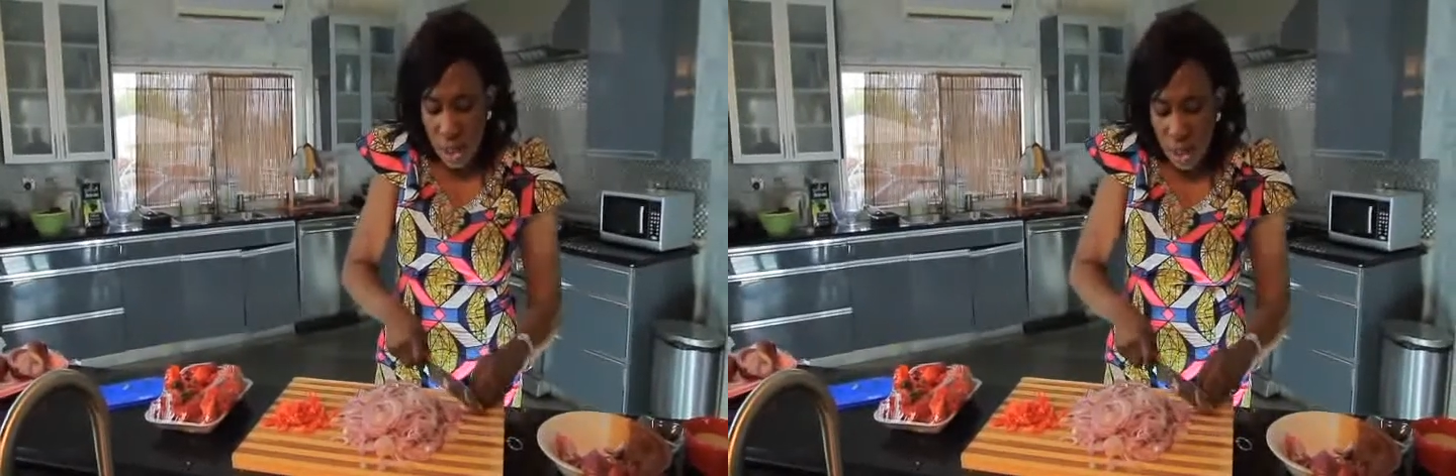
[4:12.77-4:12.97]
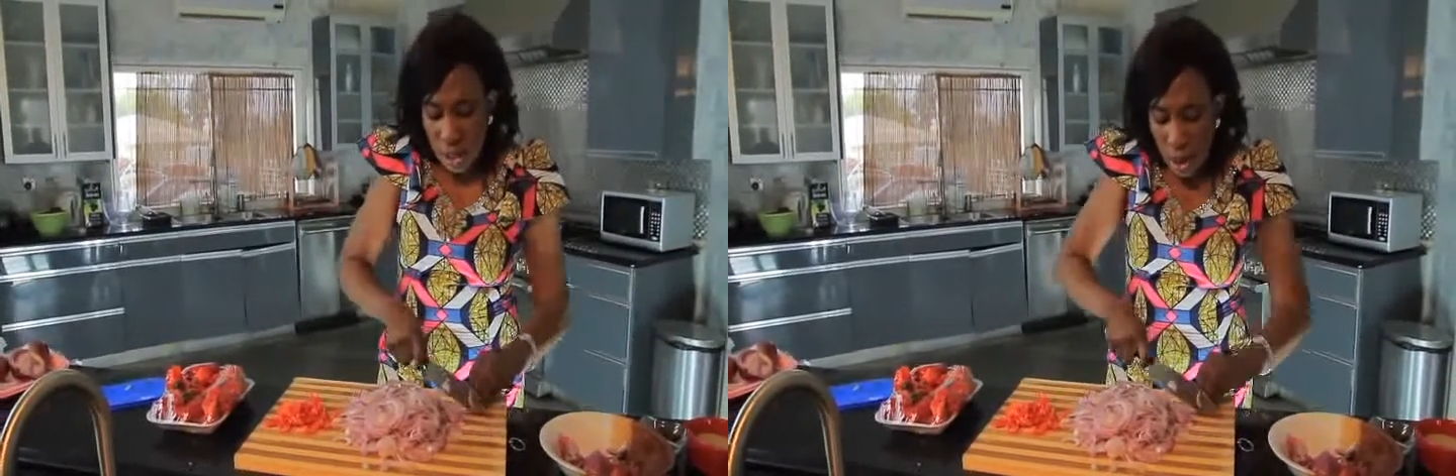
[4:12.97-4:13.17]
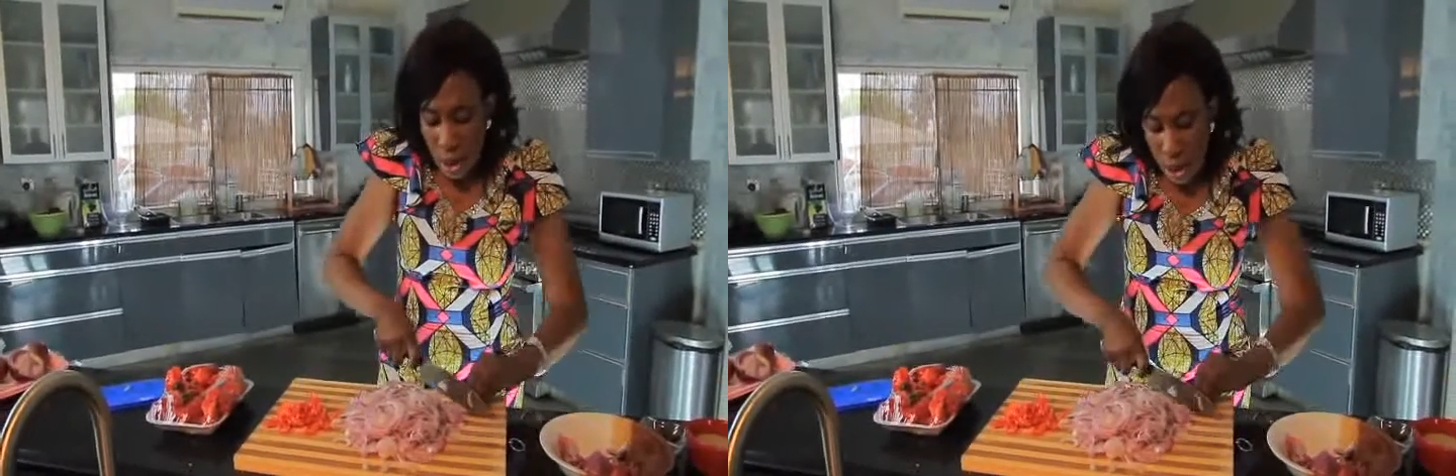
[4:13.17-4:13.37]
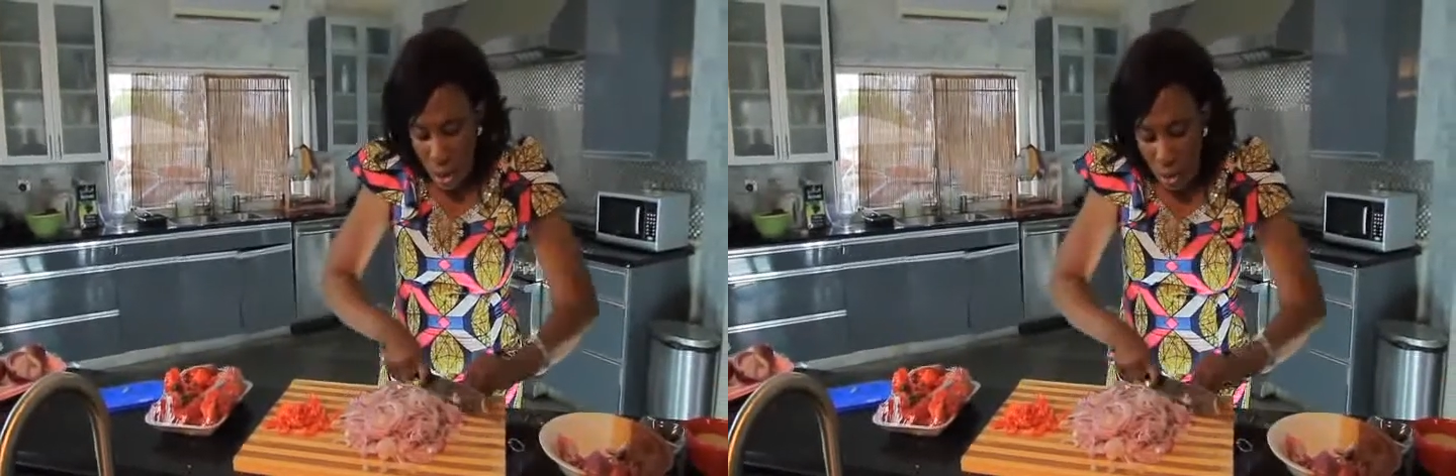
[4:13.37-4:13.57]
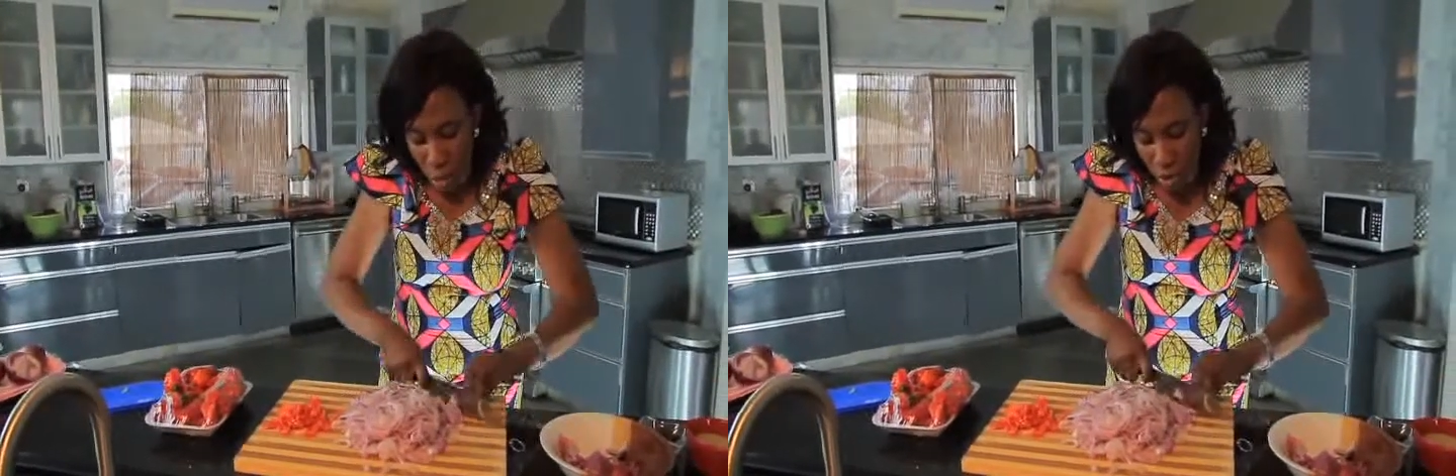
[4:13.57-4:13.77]
like
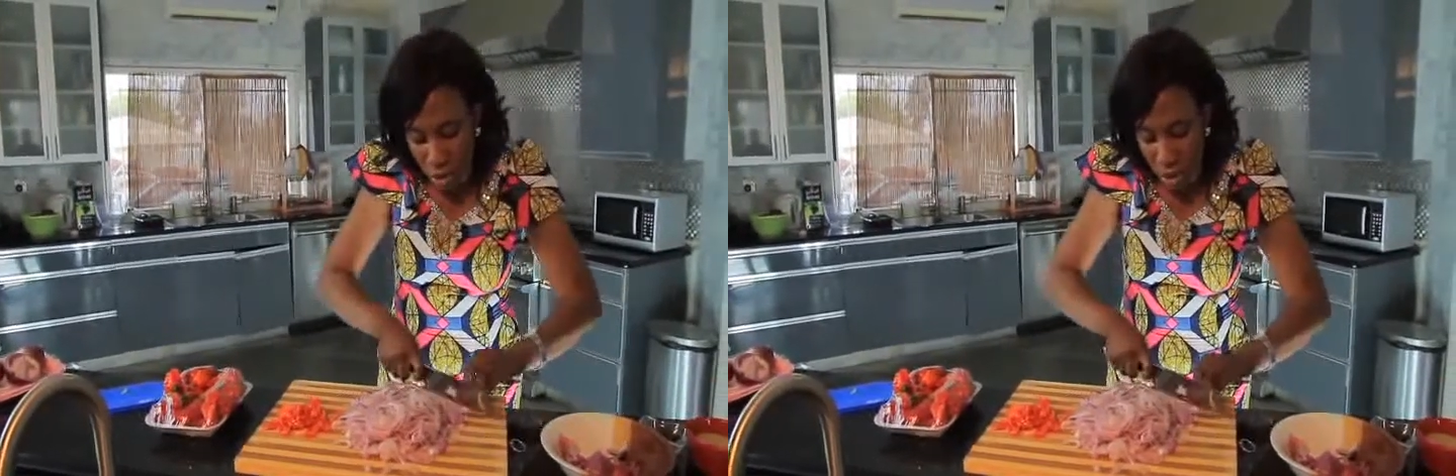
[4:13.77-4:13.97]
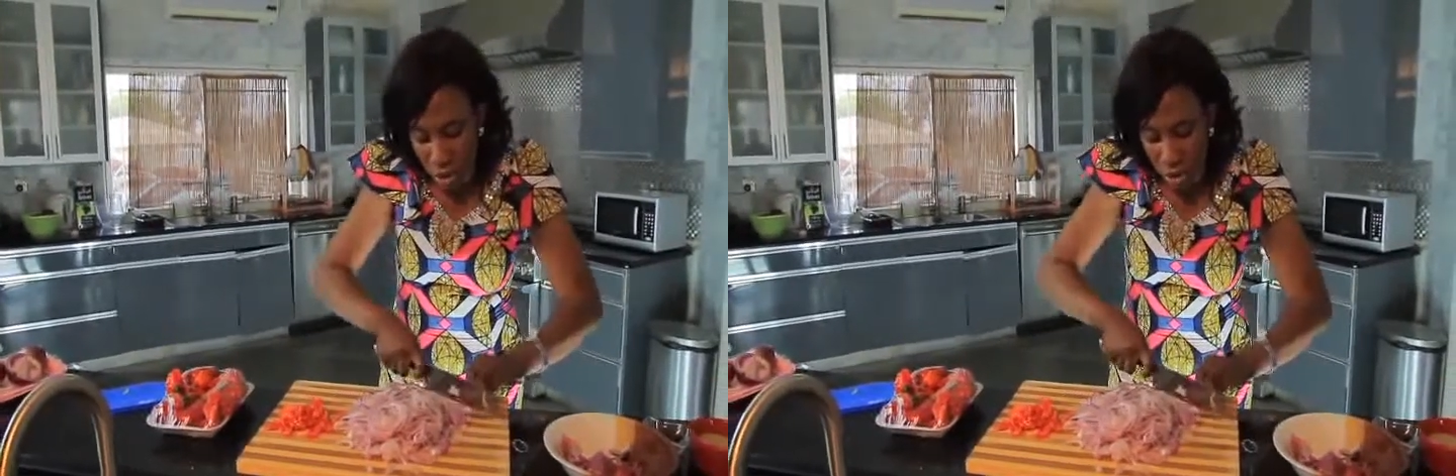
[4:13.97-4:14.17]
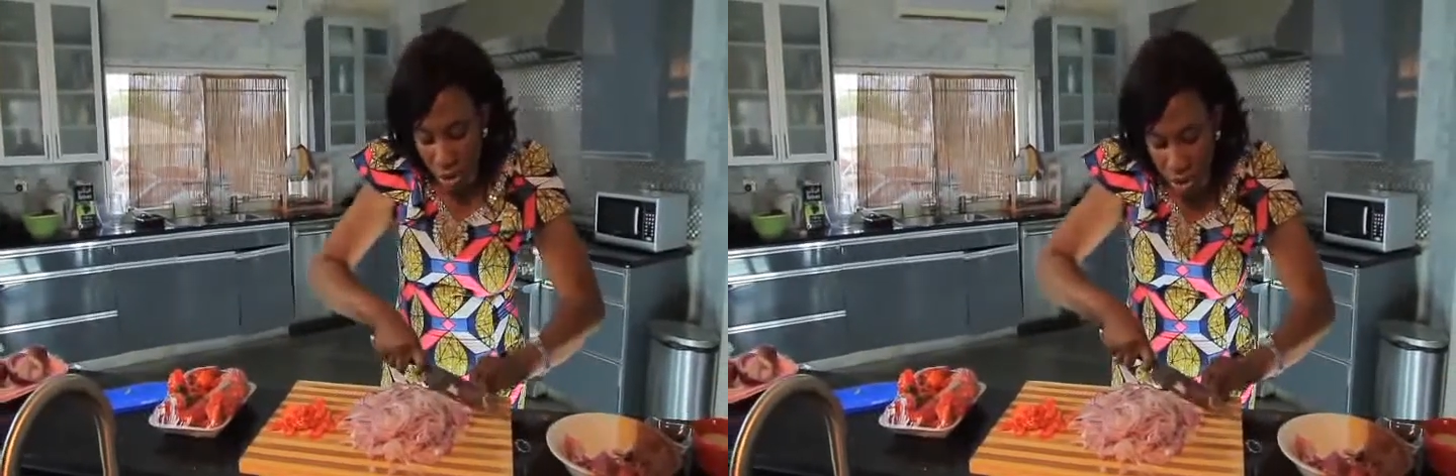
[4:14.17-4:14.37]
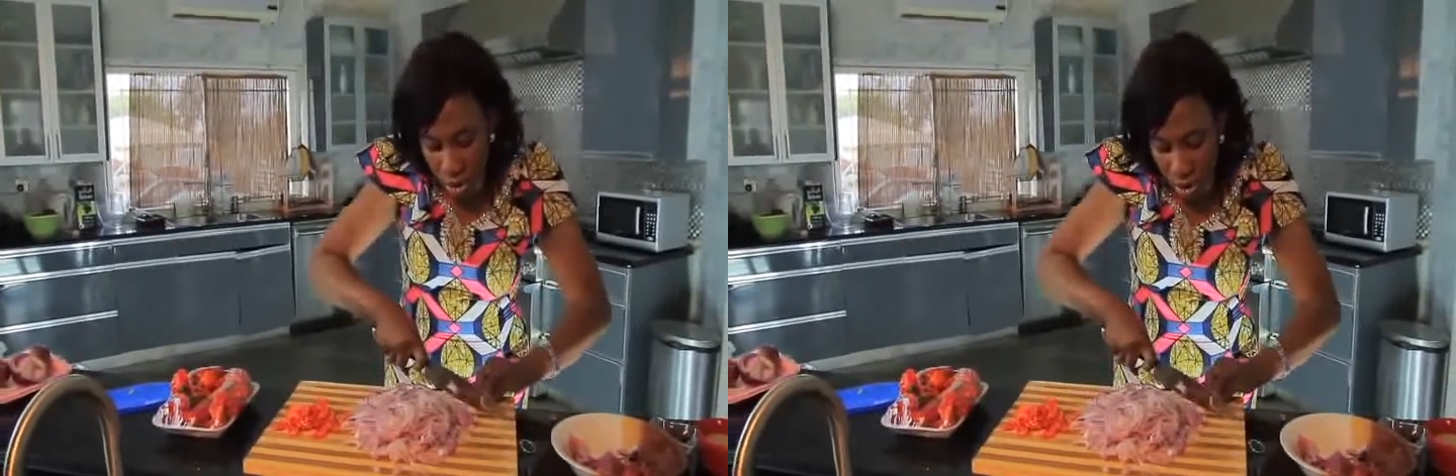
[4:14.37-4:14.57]
most Nigerian